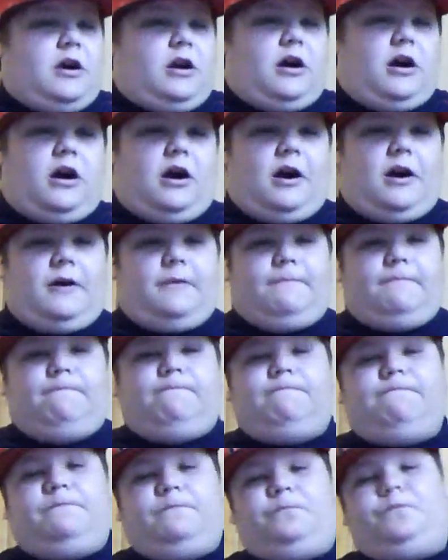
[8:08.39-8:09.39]

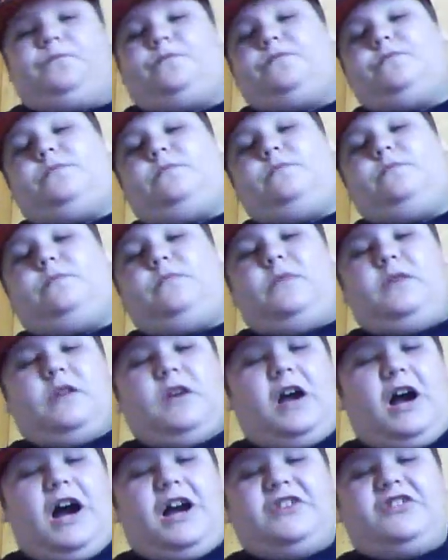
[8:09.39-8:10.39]

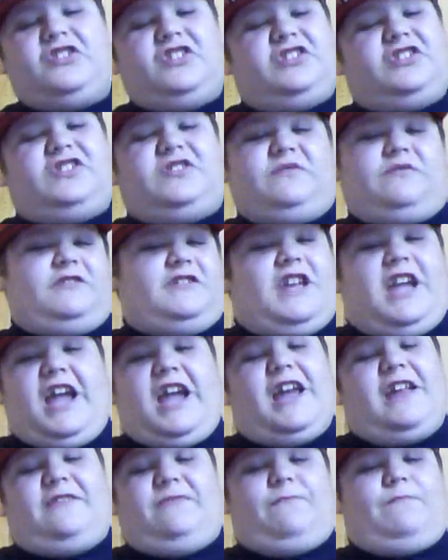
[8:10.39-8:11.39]
I just
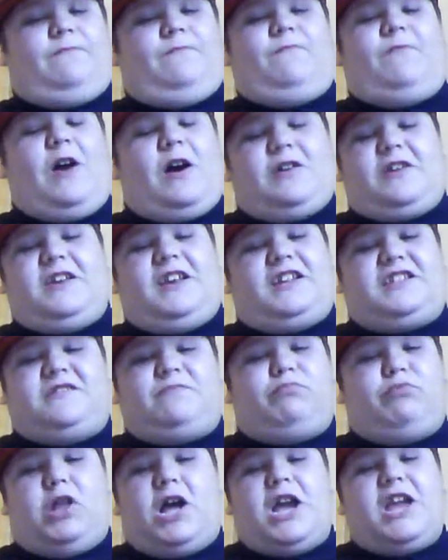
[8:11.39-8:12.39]
can't fucking
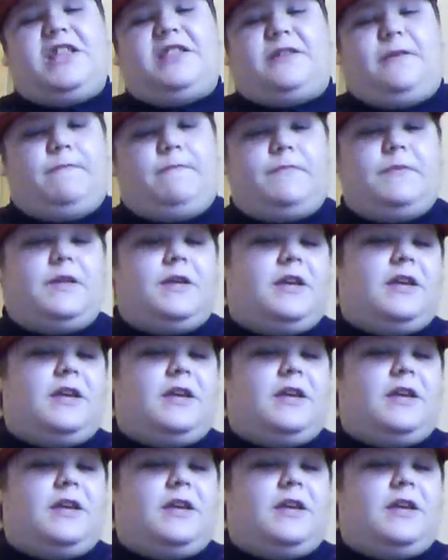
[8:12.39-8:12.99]
explain them,